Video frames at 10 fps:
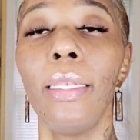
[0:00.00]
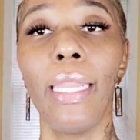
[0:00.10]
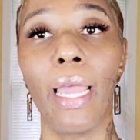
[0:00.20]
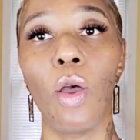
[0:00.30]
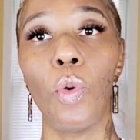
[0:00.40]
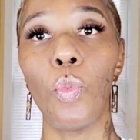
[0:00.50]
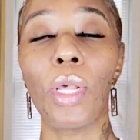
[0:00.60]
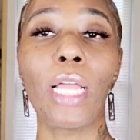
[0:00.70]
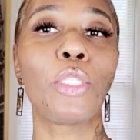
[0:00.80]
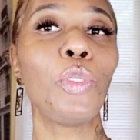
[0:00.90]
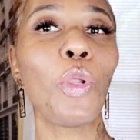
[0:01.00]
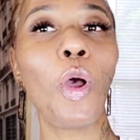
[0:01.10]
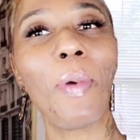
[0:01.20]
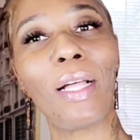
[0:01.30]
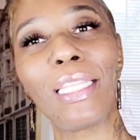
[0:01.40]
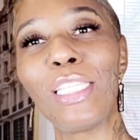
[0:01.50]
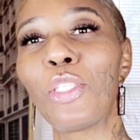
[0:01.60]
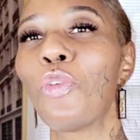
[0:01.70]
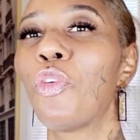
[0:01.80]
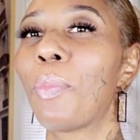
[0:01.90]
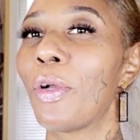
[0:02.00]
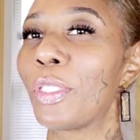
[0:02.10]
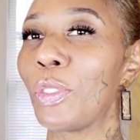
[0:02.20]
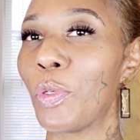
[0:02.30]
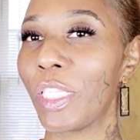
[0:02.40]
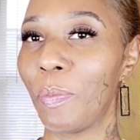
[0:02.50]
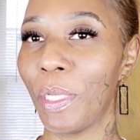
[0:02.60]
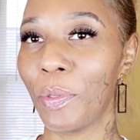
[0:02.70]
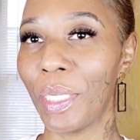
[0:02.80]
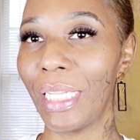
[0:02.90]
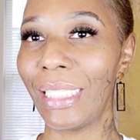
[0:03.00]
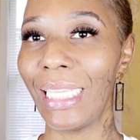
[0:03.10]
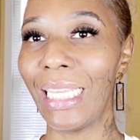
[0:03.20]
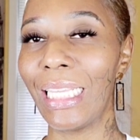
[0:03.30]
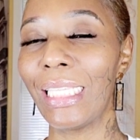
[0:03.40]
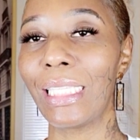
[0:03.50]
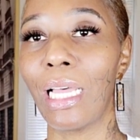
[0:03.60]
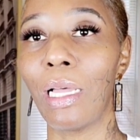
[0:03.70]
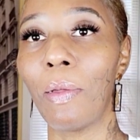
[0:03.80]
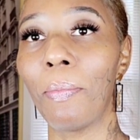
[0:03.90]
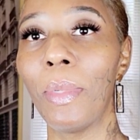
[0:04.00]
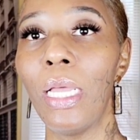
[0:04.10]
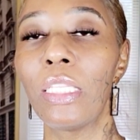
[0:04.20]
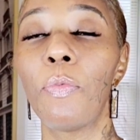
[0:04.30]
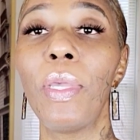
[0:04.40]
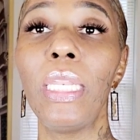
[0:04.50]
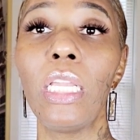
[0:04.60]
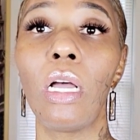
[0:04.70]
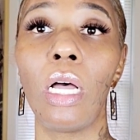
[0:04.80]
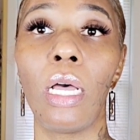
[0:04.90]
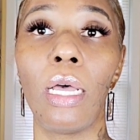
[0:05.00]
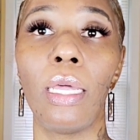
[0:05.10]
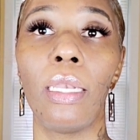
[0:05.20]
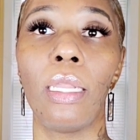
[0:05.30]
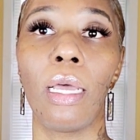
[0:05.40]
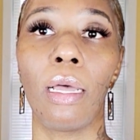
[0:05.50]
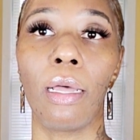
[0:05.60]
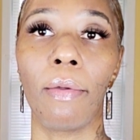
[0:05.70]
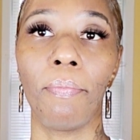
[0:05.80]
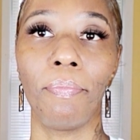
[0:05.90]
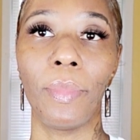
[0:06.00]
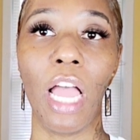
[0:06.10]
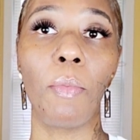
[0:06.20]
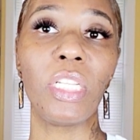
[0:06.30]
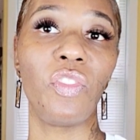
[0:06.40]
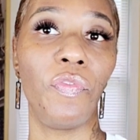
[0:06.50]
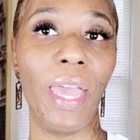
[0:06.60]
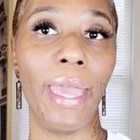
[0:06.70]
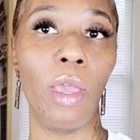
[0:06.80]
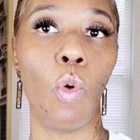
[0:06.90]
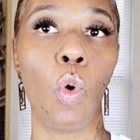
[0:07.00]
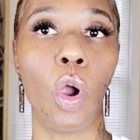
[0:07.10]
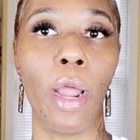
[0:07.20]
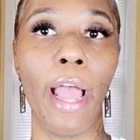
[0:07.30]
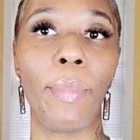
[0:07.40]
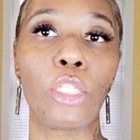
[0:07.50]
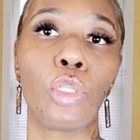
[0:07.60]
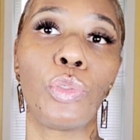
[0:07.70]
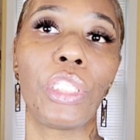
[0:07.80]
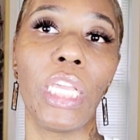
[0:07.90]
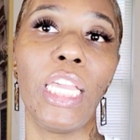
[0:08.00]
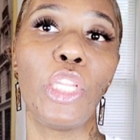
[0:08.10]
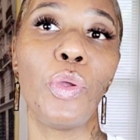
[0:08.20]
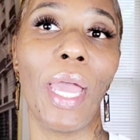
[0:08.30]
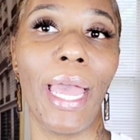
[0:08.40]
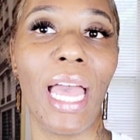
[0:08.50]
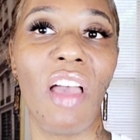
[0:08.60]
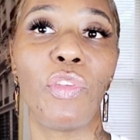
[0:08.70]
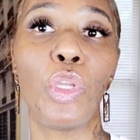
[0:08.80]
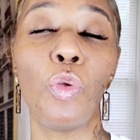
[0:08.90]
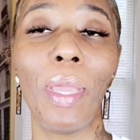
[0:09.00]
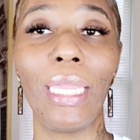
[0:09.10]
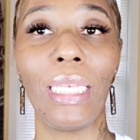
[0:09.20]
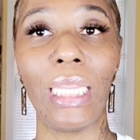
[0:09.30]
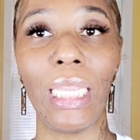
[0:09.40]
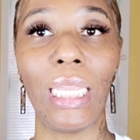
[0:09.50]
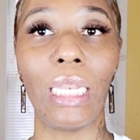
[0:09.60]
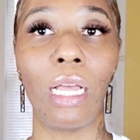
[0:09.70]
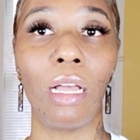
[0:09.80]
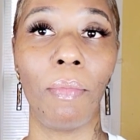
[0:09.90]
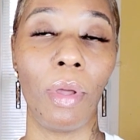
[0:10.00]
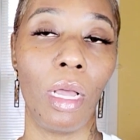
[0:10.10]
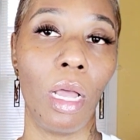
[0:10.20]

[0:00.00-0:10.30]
Now, what I do know about these two from personal experience is depending on how much fat or how much loose skin you have, you may need a